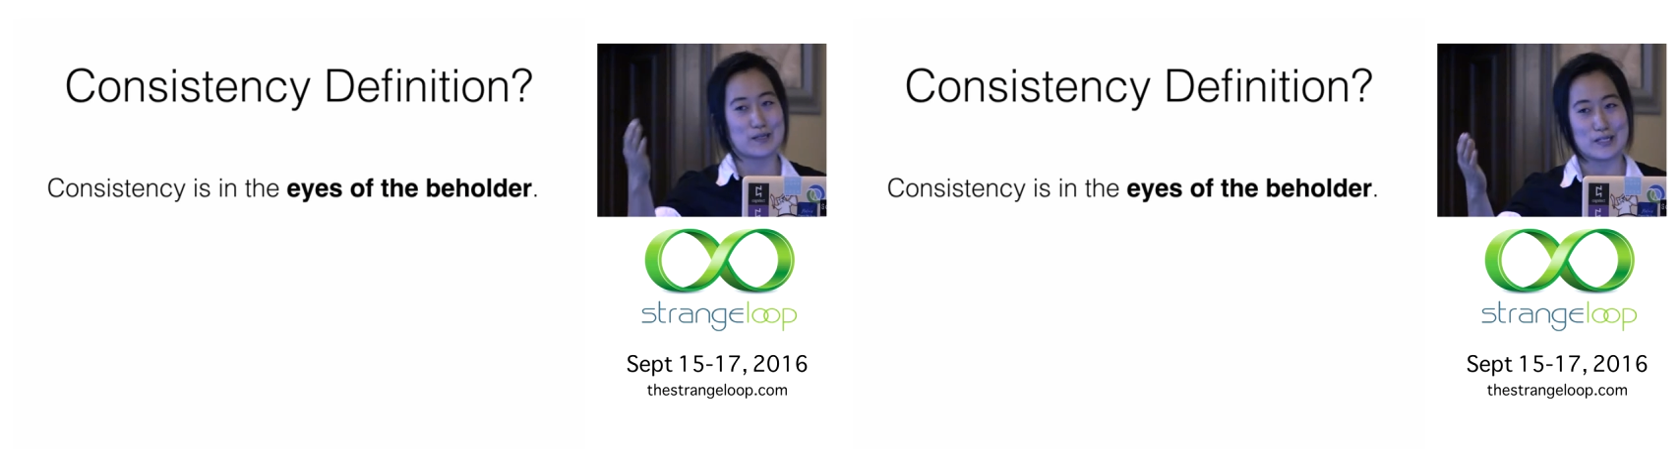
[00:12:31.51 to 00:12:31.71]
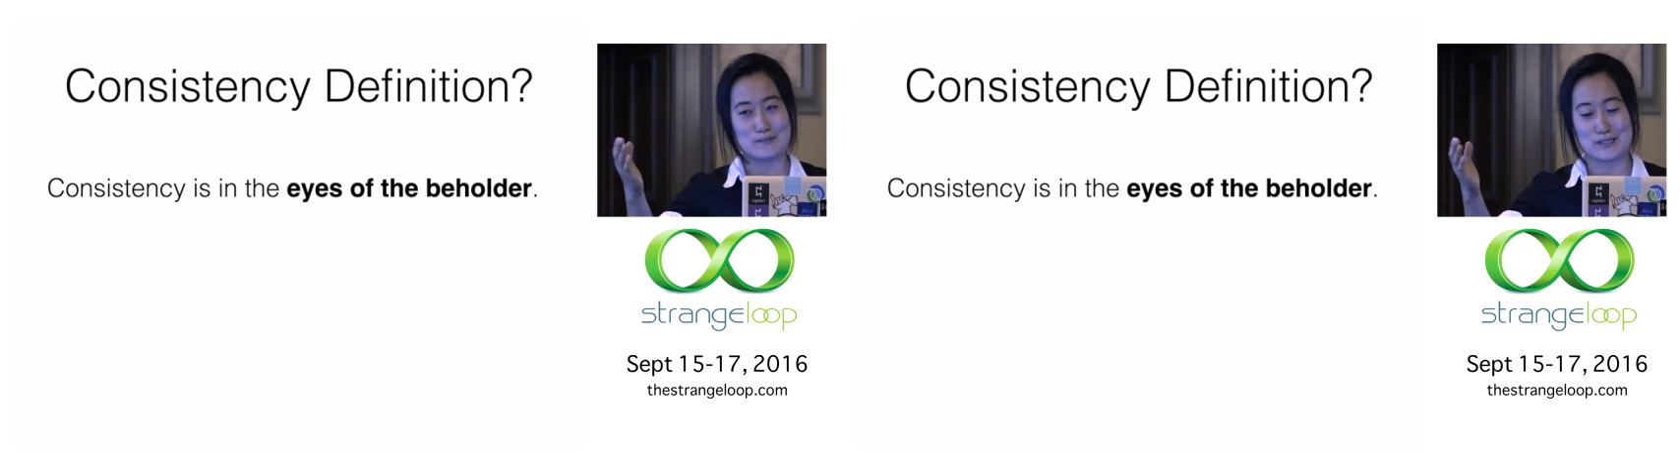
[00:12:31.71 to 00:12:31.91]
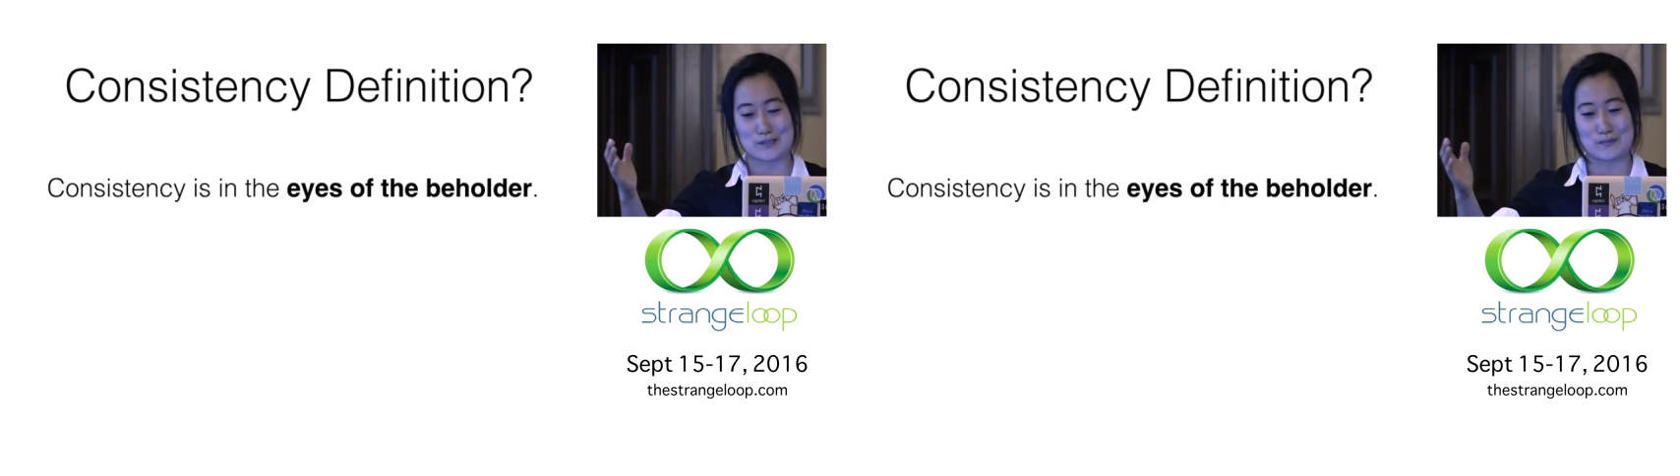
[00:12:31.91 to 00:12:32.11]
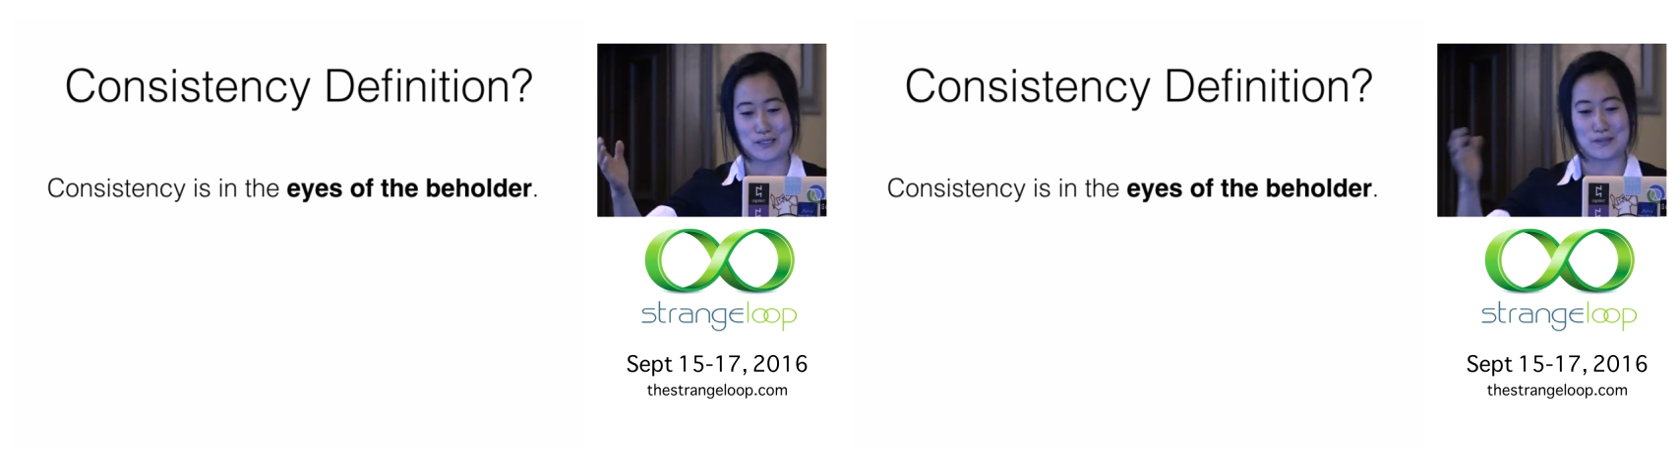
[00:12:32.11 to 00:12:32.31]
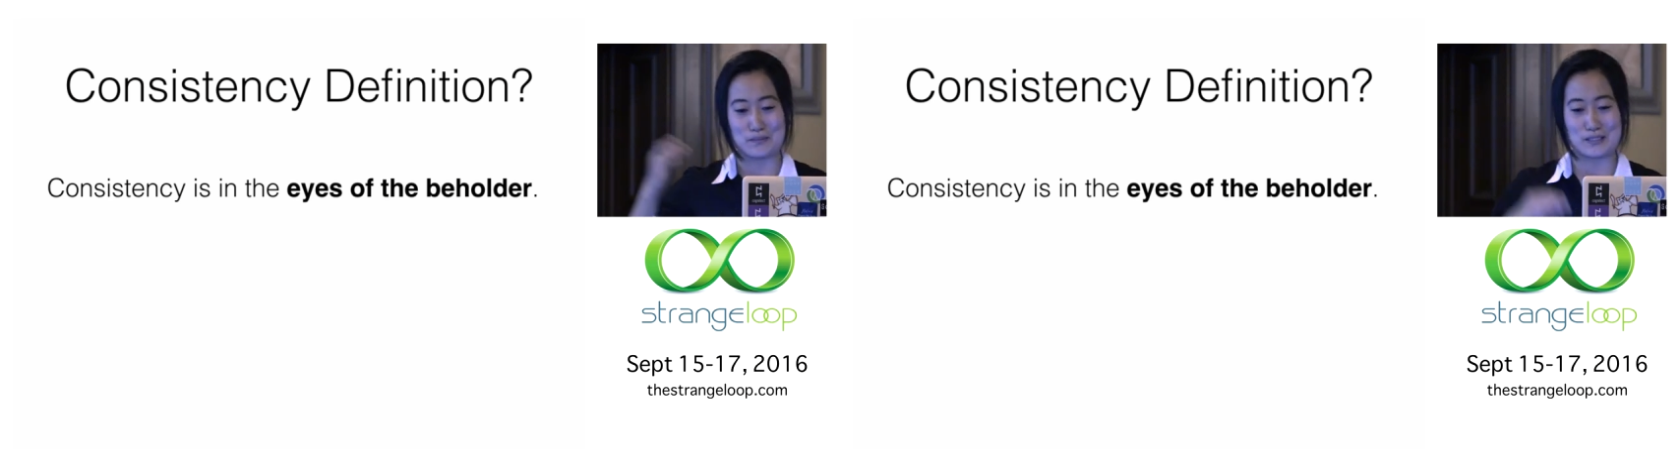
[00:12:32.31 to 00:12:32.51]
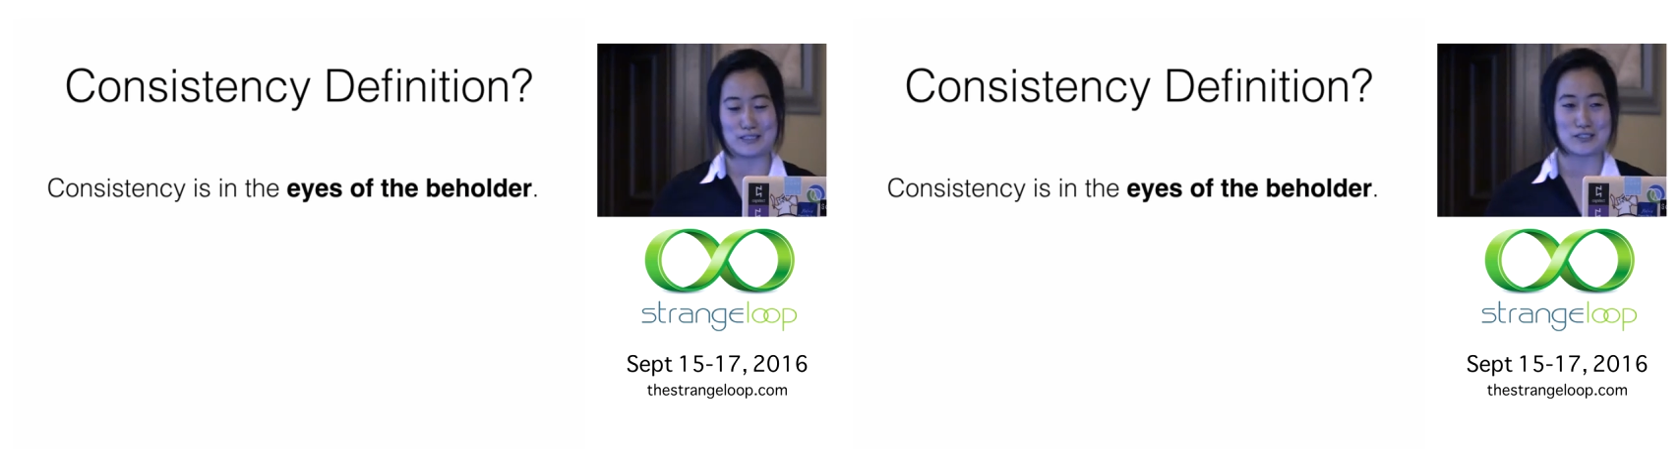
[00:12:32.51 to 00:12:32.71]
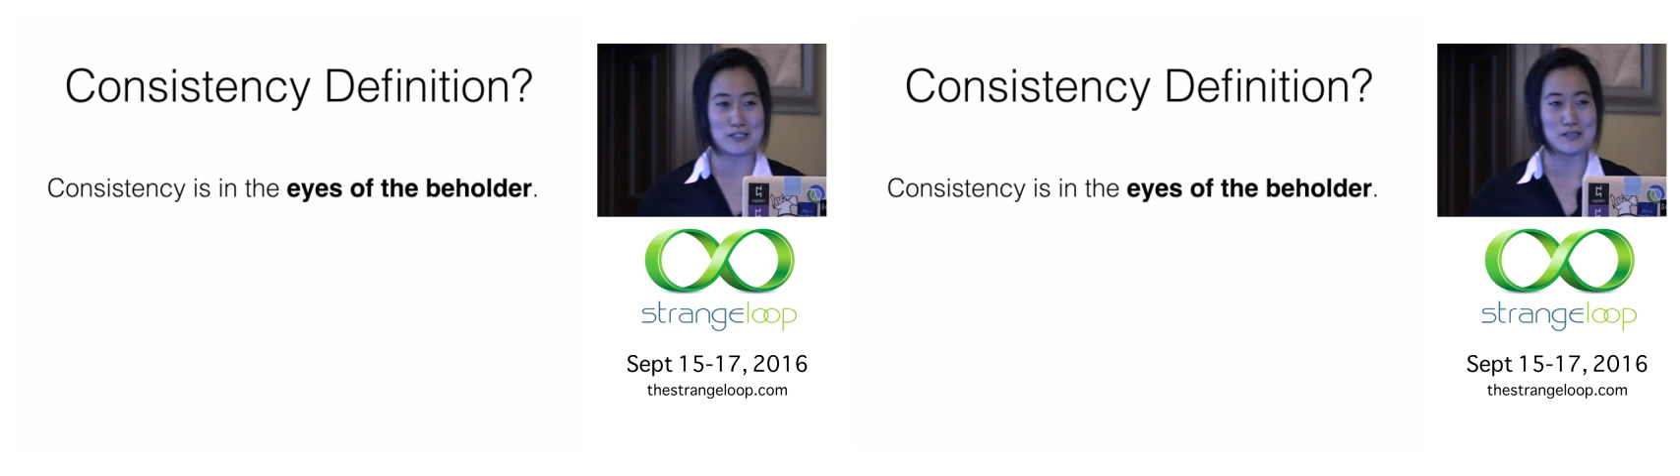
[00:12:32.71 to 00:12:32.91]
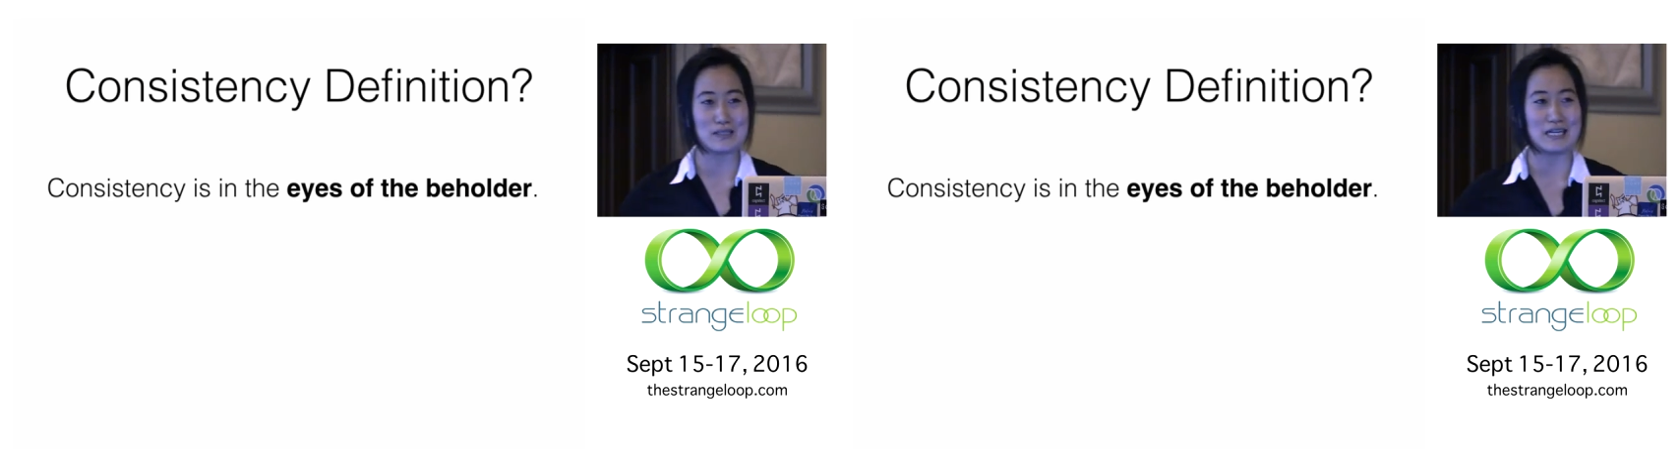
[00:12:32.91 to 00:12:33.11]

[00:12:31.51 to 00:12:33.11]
claim this to be completely true,